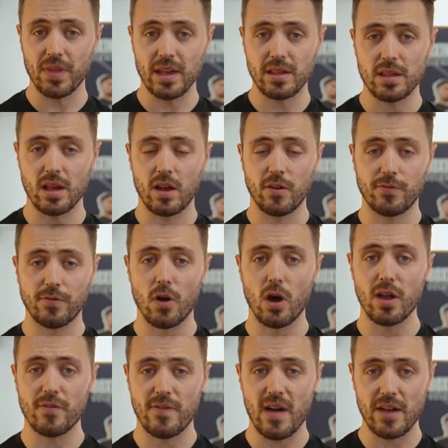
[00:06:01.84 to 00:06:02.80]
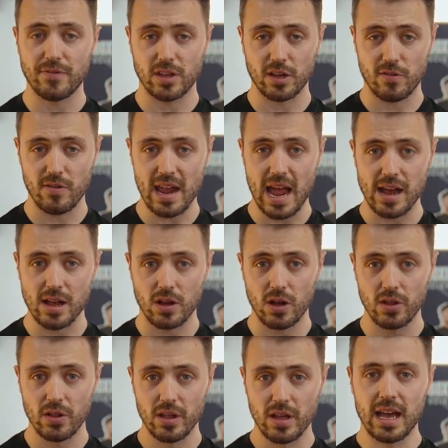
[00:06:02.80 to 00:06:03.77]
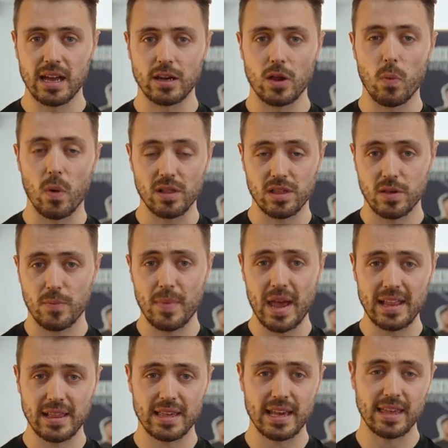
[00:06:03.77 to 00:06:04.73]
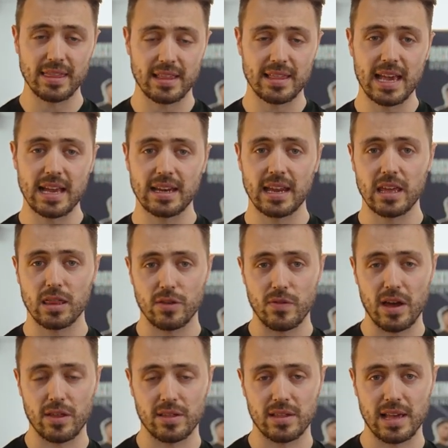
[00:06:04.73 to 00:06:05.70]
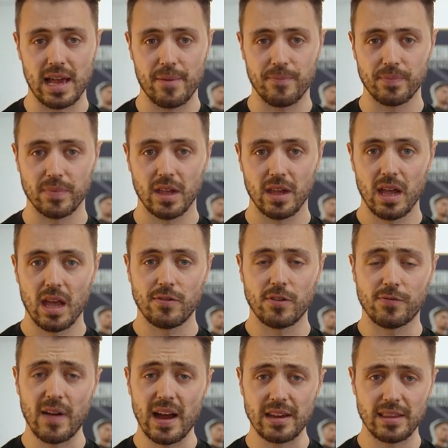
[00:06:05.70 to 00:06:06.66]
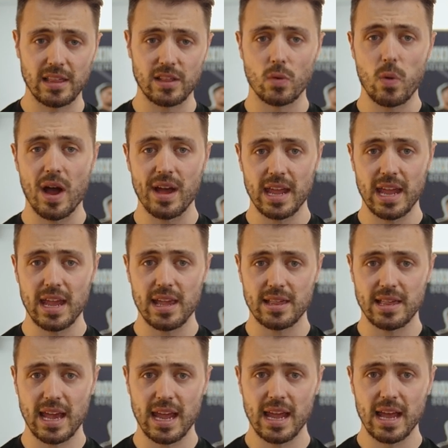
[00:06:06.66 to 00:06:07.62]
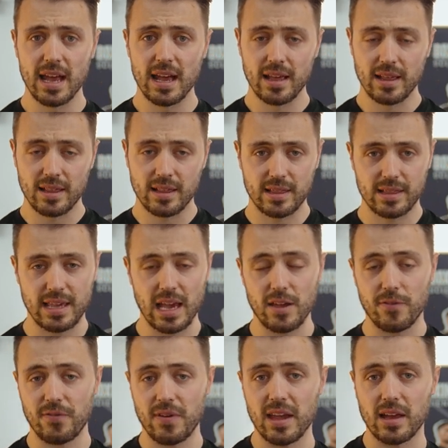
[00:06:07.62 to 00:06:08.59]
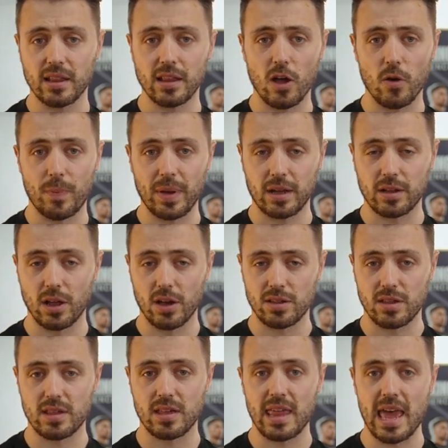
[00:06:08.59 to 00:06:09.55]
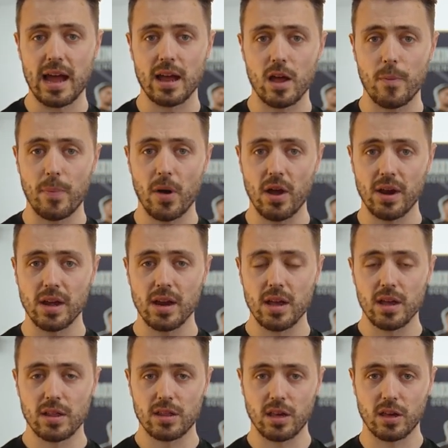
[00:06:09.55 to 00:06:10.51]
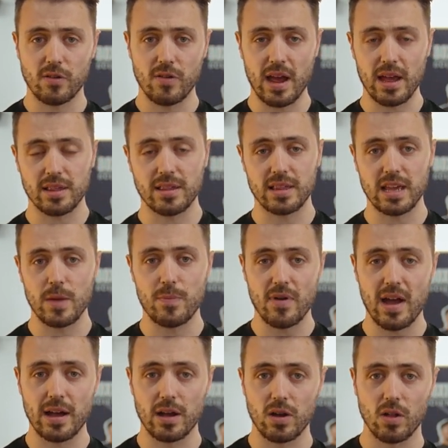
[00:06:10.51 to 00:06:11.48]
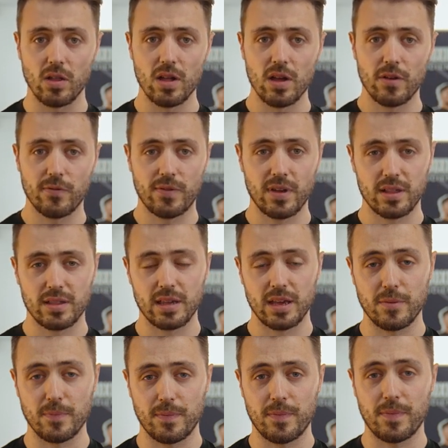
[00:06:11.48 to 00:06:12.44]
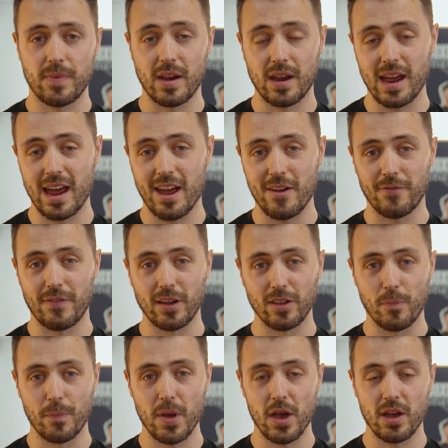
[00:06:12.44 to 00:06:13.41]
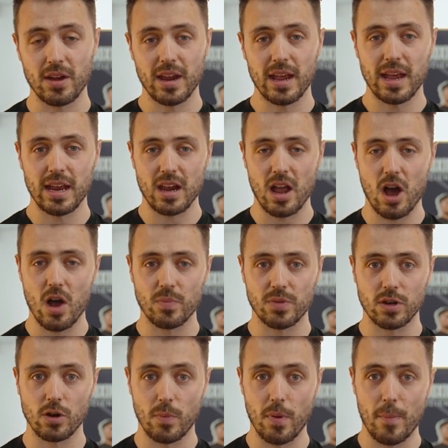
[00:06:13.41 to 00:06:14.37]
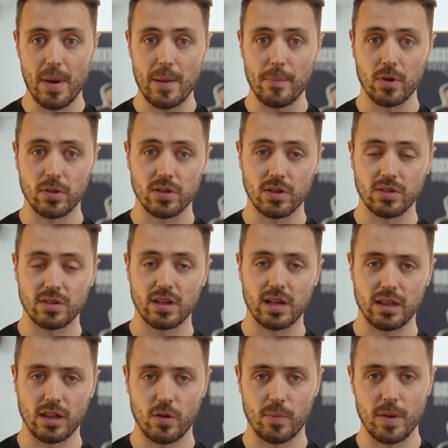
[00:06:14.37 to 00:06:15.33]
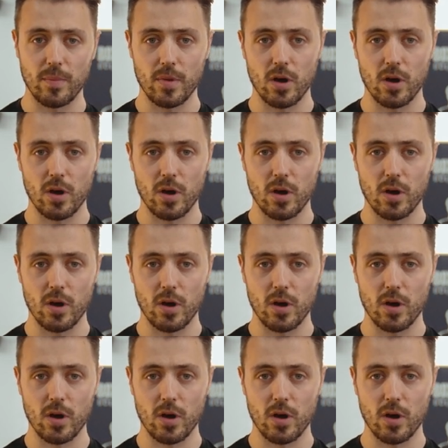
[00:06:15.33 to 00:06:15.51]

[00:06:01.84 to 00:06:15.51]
this at a 45 degree angle and you want to maintain the technique throughout the set. If you're finding this quite easy, take your feet a little bit closer to the anchor point so you create a steeper angle for you to uh, feel the burn in your arms and upper back muscles a little bit